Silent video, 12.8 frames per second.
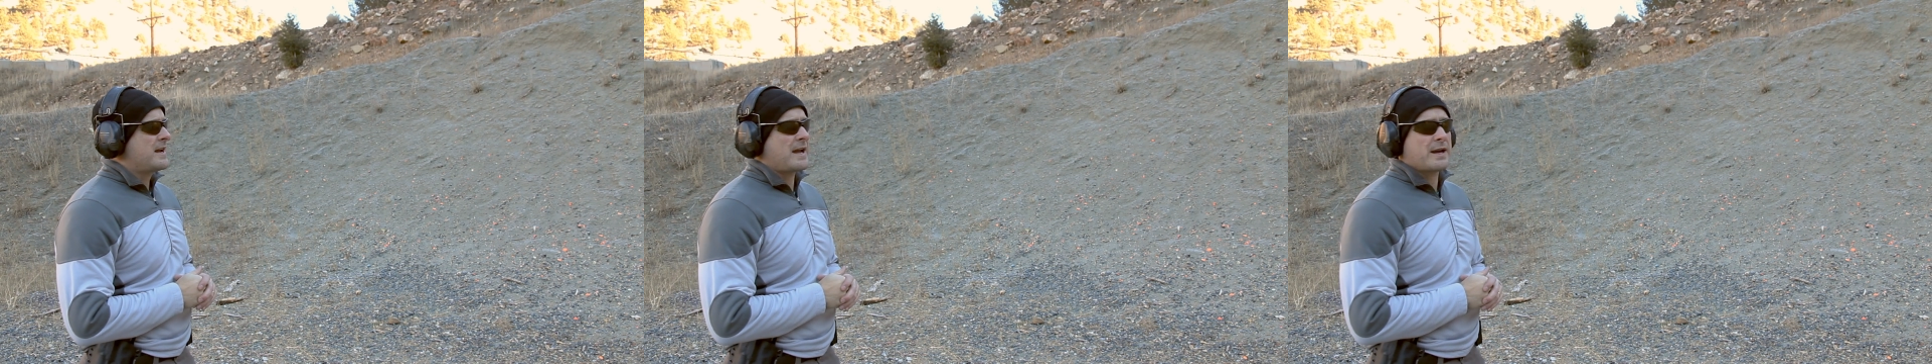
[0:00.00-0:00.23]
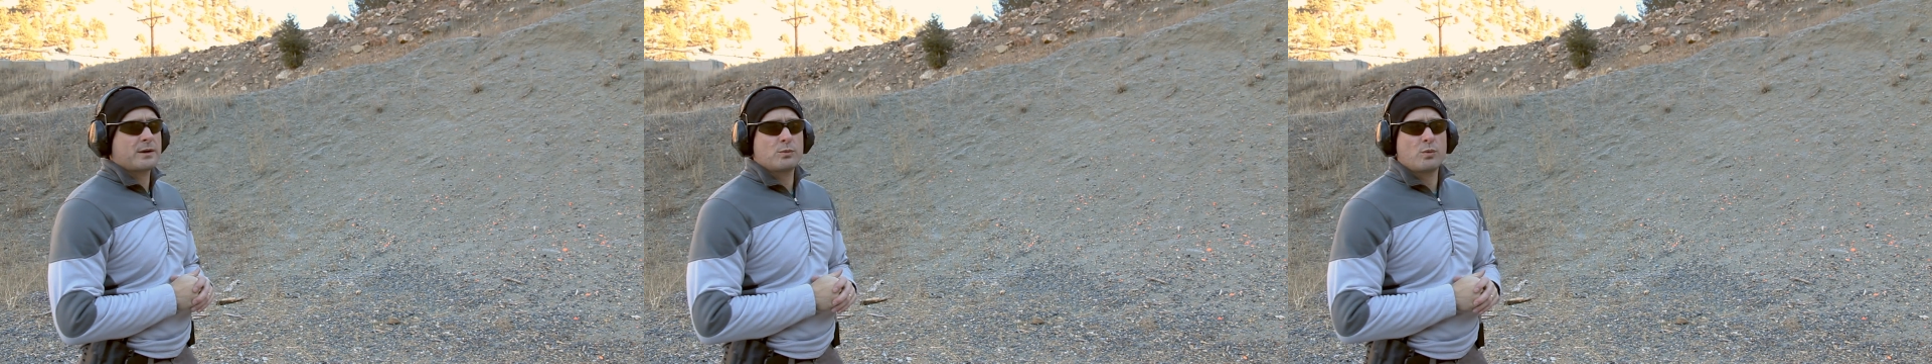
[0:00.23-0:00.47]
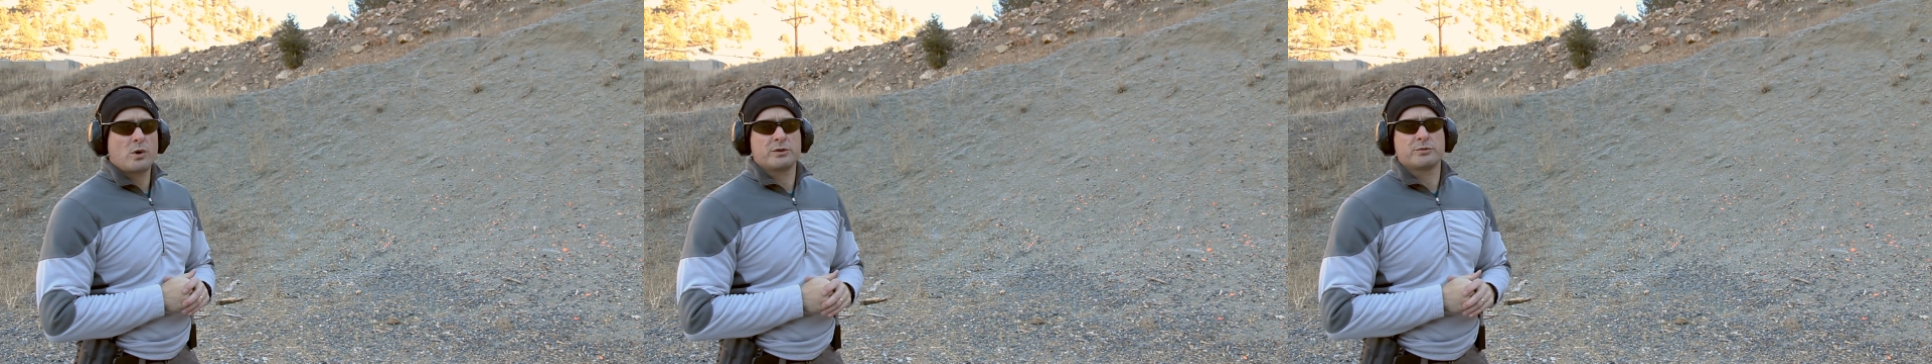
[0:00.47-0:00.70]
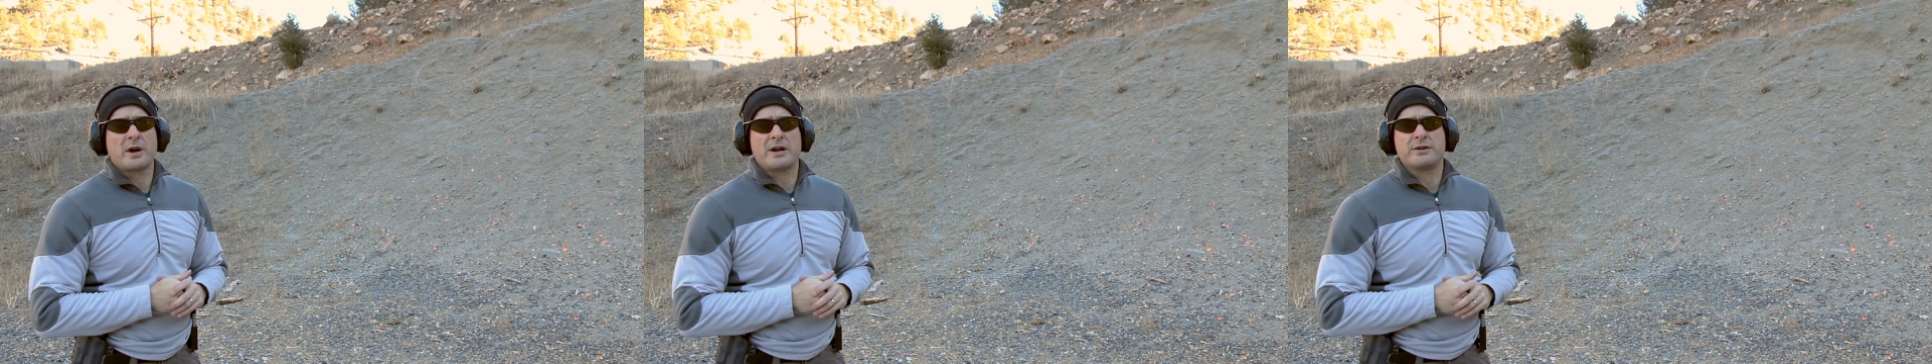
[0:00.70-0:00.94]
and 1
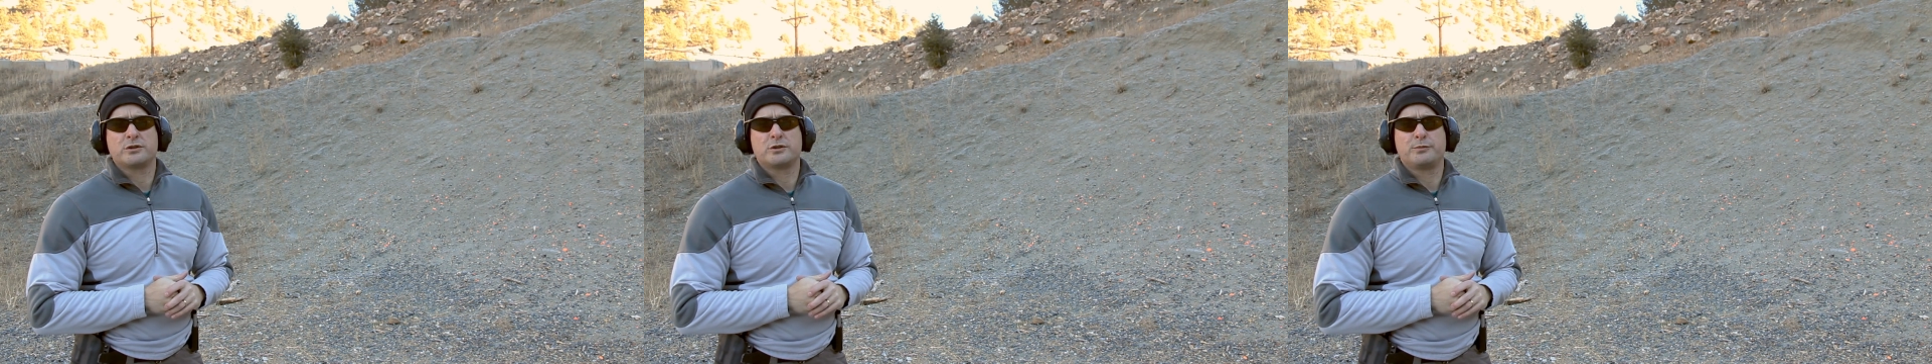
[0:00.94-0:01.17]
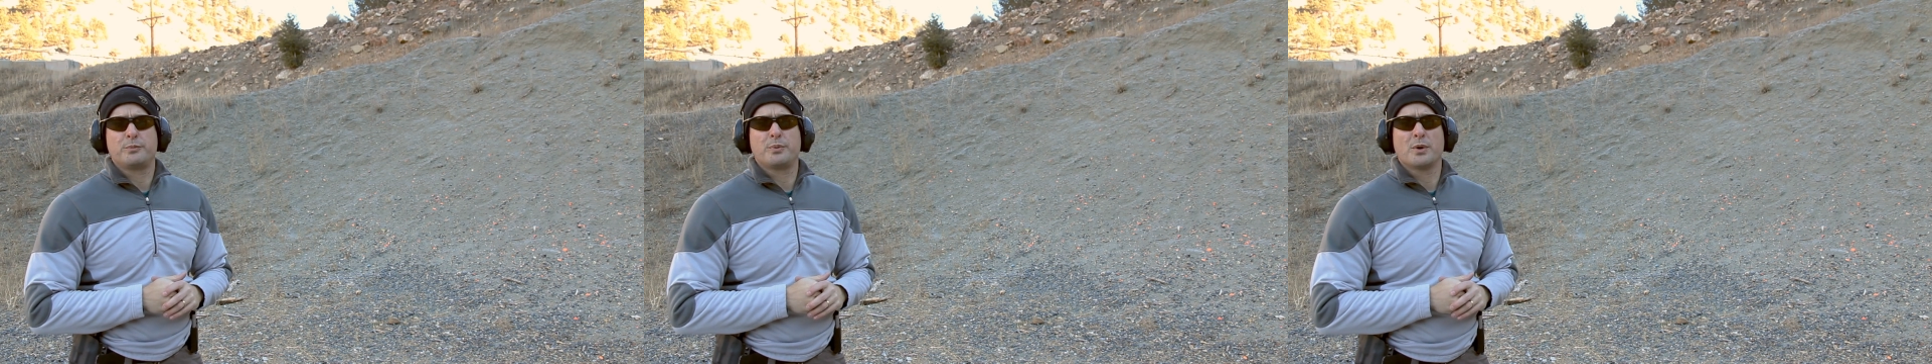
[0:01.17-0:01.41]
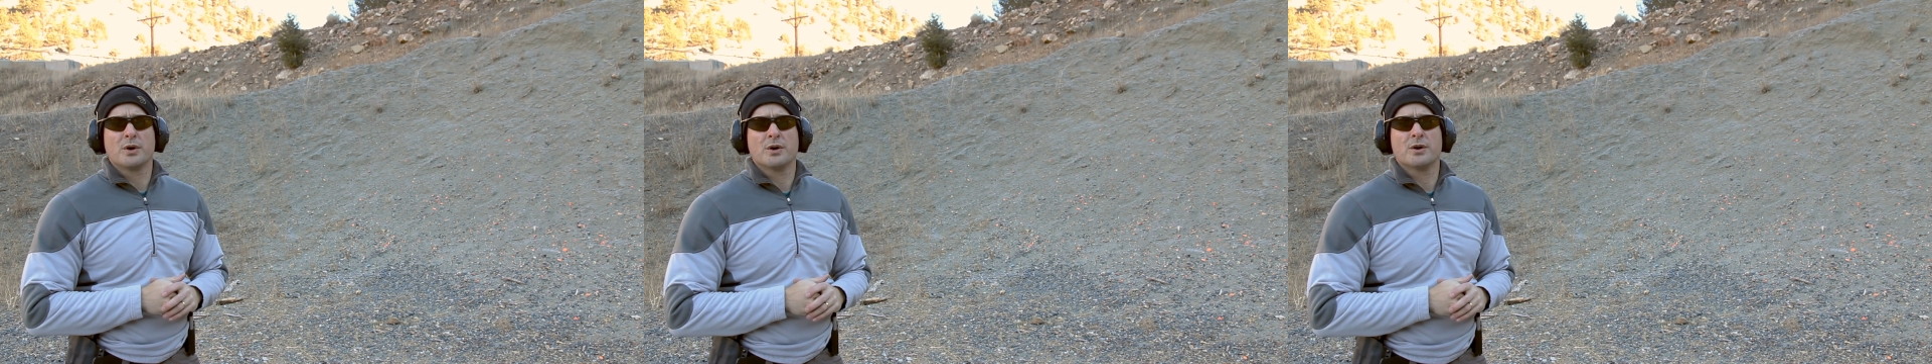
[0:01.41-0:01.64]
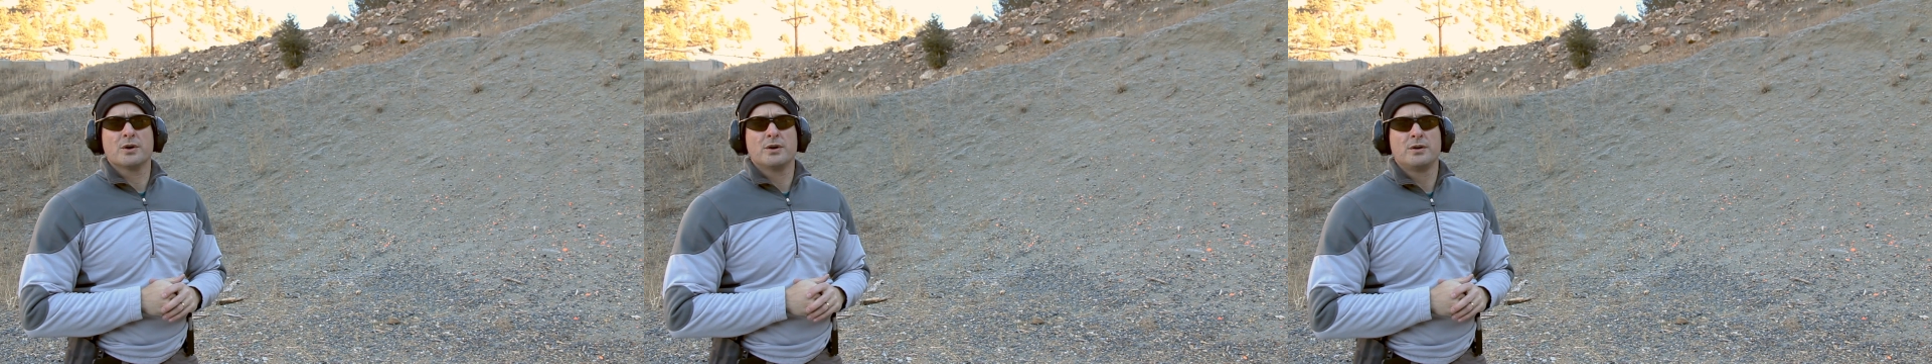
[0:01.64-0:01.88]
round
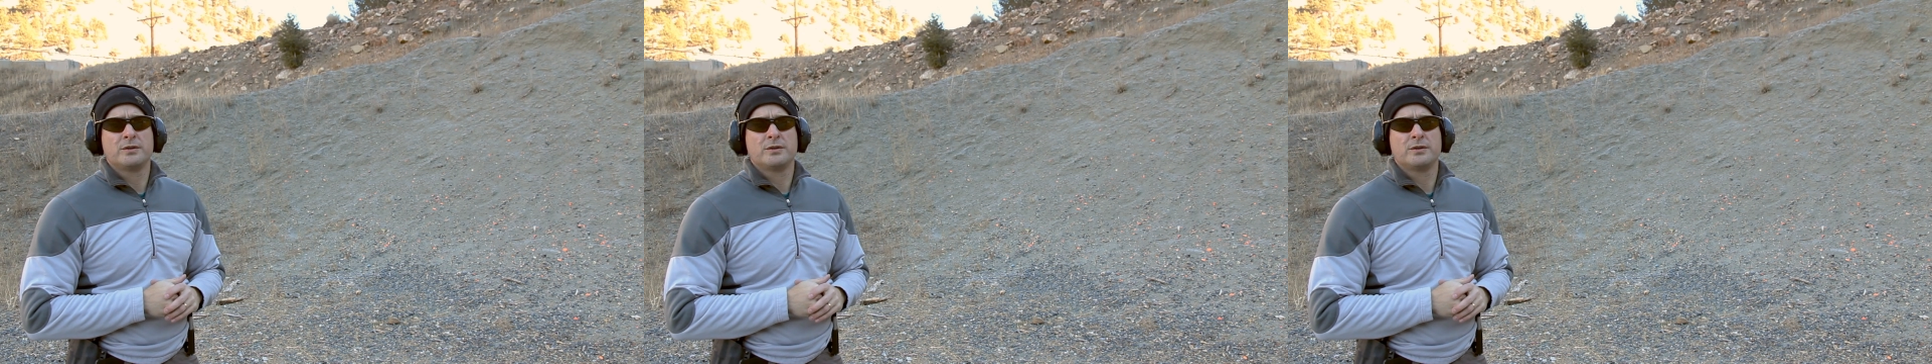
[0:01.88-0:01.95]
per